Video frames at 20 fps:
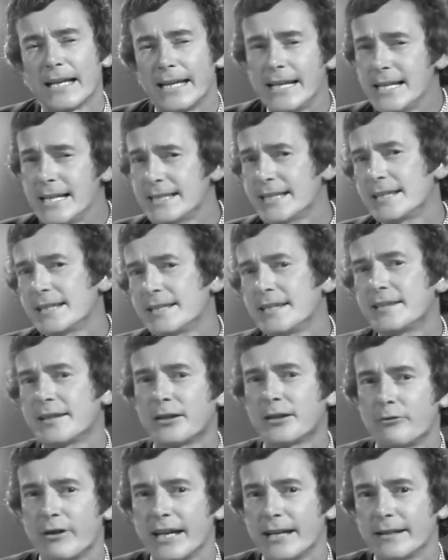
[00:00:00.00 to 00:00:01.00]
He says he's
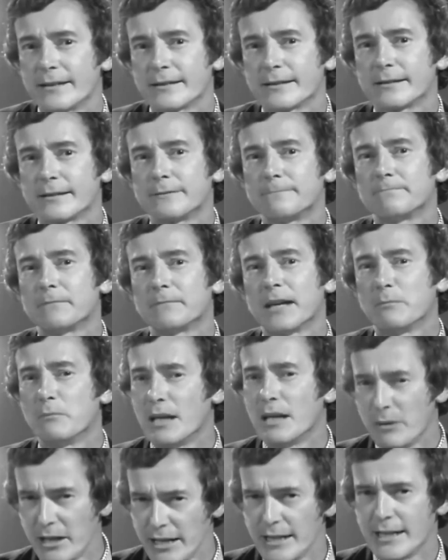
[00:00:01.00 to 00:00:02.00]
the greatest, and
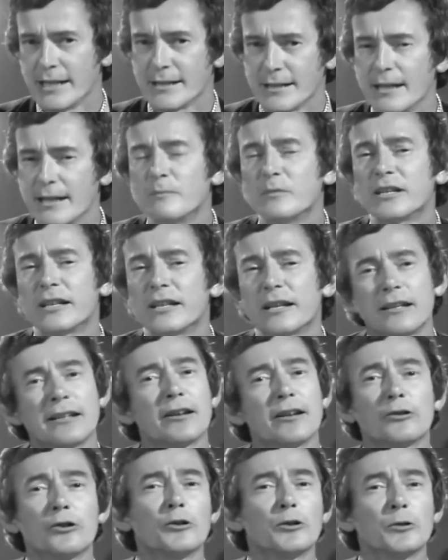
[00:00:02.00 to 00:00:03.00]
maybe he is. I'm
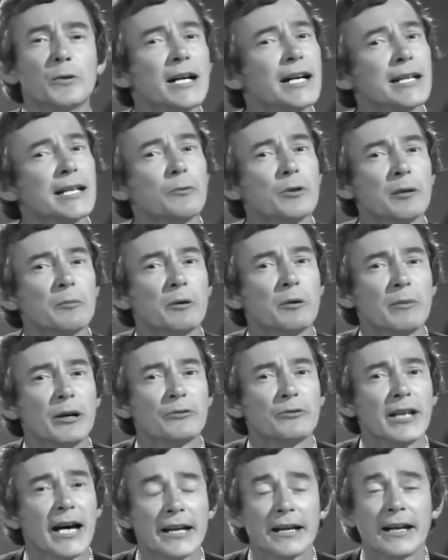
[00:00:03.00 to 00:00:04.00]
certainly not going to argue with him
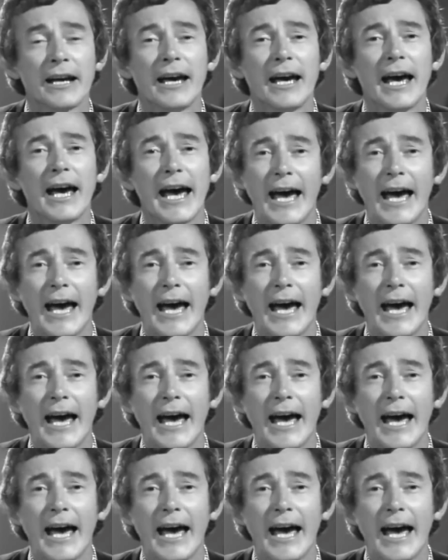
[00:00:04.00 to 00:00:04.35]
about that.